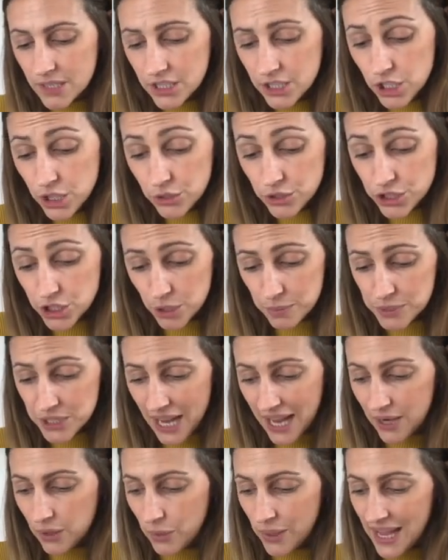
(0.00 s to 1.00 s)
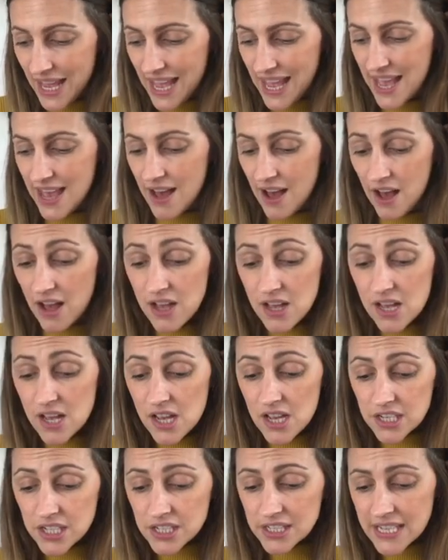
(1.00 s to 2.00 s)
YouTube channel here,
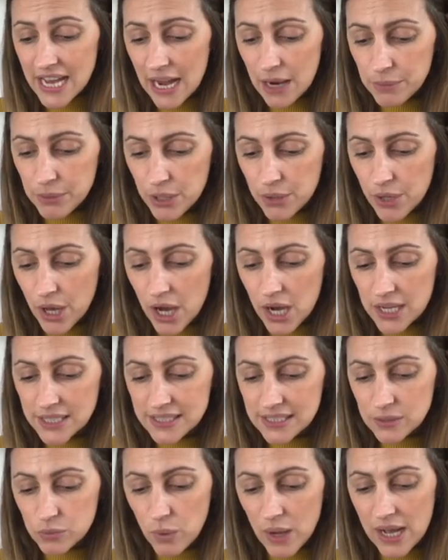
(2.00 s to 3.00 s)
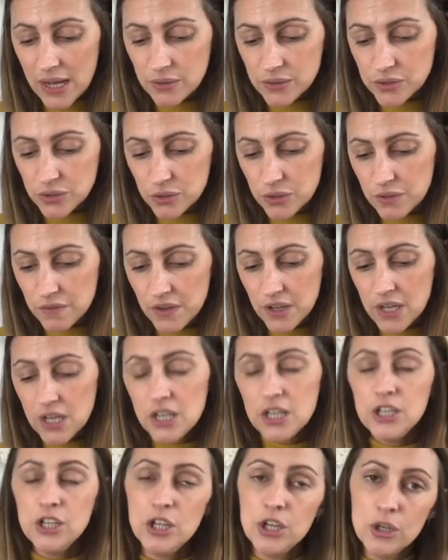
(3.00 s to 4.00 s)
just to help you guys as well sort of
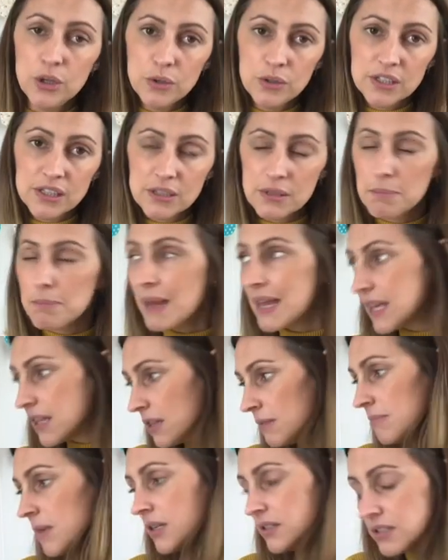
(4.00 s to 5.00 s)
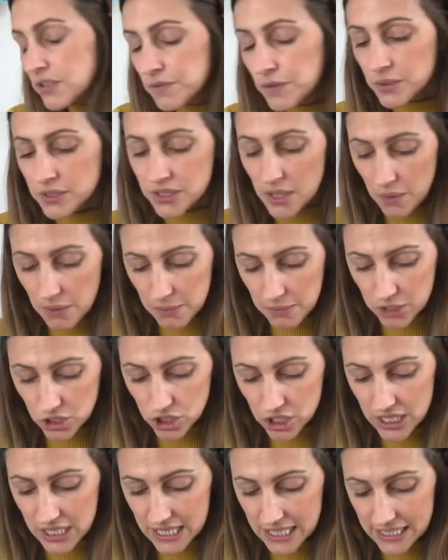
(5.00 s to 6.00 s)
make the most of your sewing
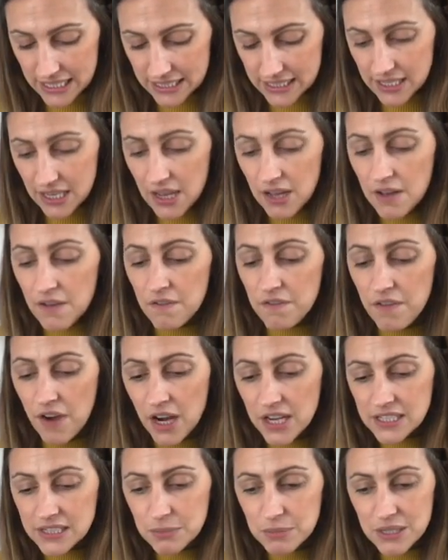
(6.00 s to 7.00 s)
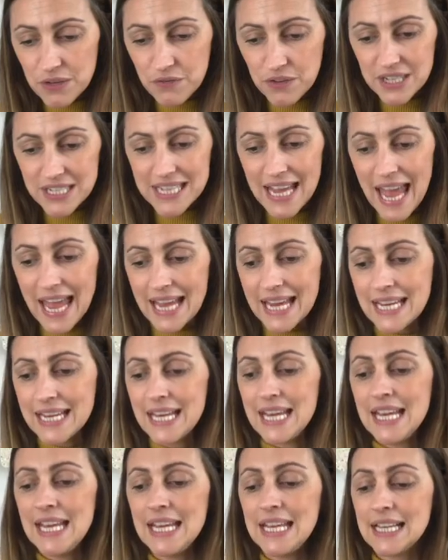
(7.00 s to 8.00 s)
machines, find some different
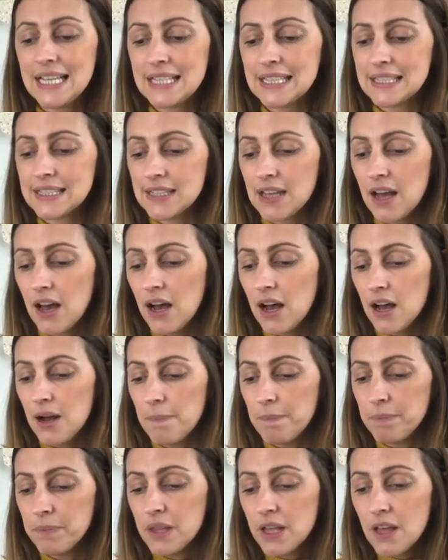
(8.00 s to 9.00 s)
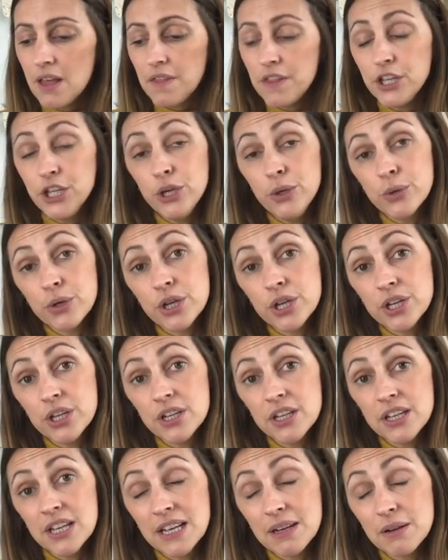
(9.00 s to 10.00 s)
techniques that you
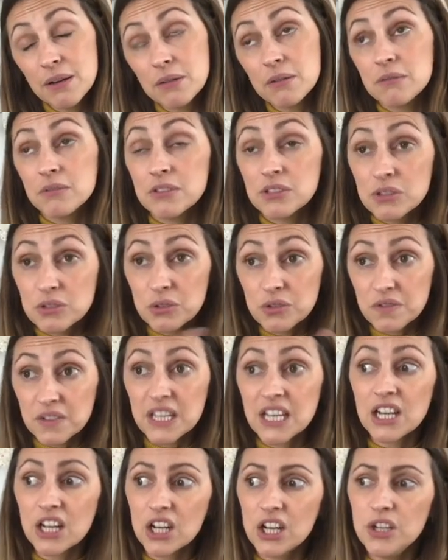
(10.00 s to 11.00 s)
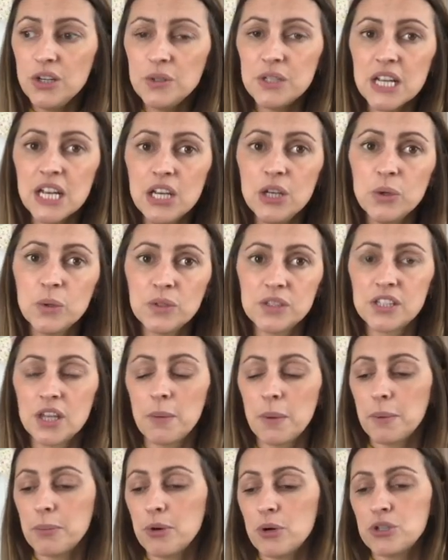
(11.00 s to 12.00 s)
can sort of include in your
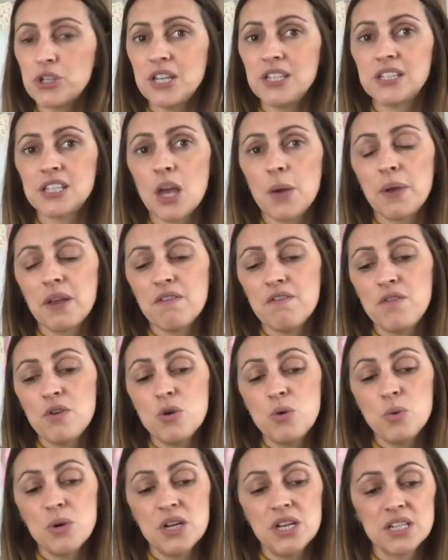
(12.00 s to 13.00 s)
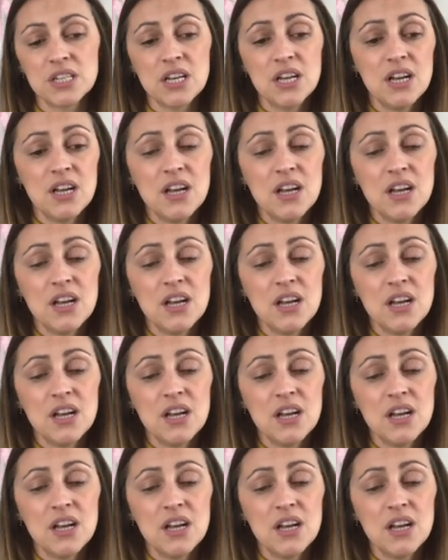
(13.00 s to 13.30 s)
sewing projects going forward.